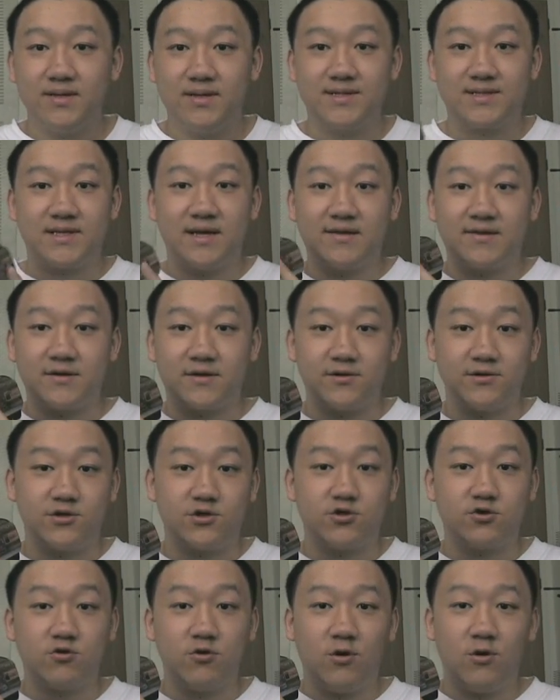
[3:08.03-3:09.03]
It's got the
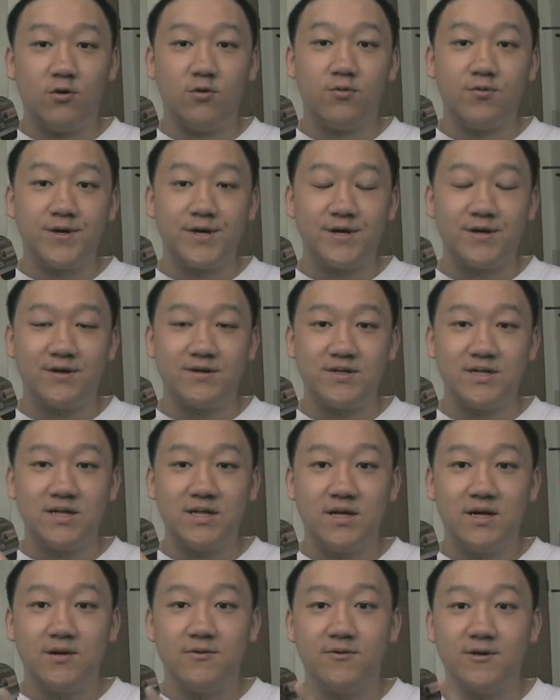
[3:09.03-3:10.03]
control wheel,
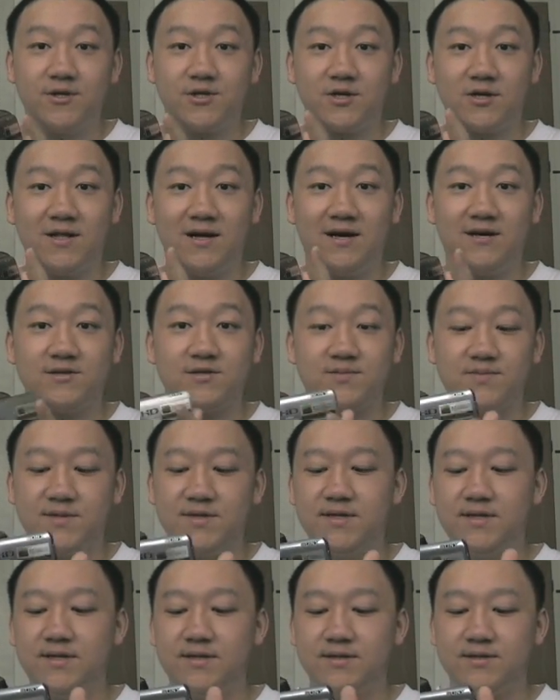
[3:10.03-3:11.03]
which allows
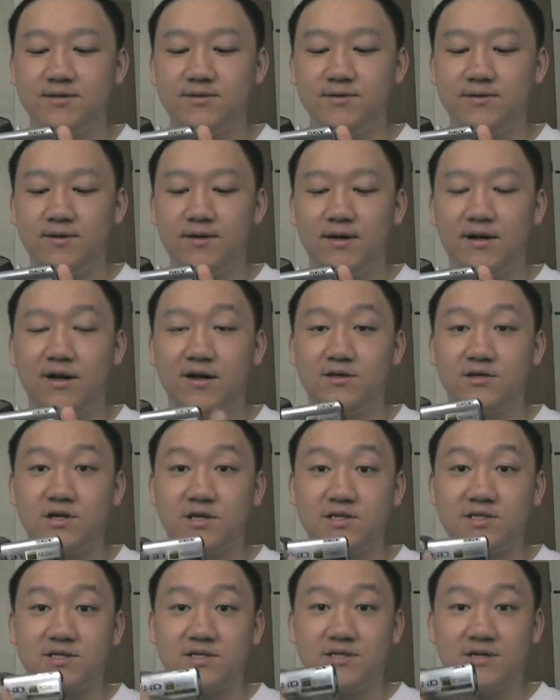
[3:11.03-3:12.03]
me to
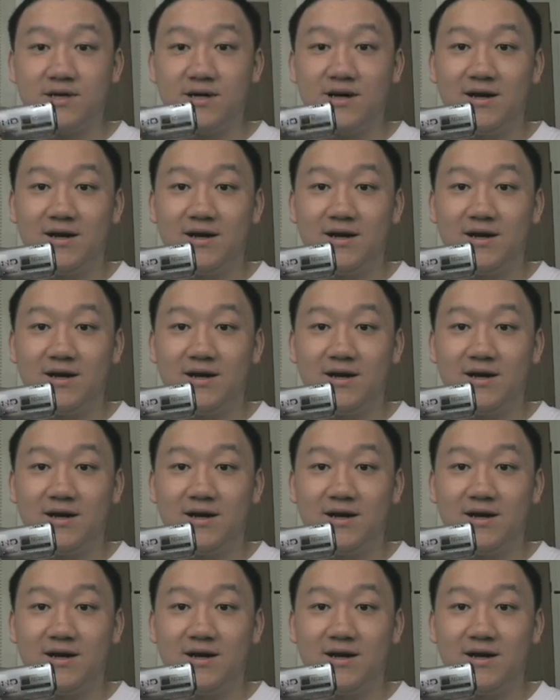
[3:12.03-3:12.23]
adjust